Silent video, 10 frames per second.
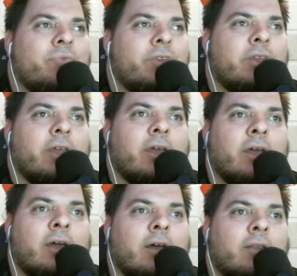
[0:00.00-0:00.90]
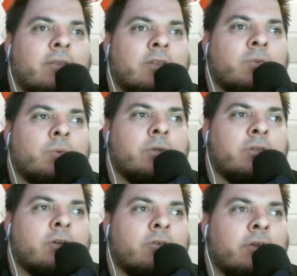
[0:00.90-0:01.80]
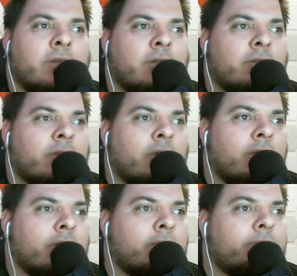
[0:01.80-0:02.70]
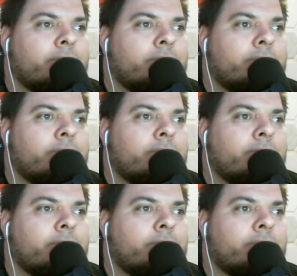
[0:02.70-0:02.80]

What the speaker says: Yeah, this one is already looking good.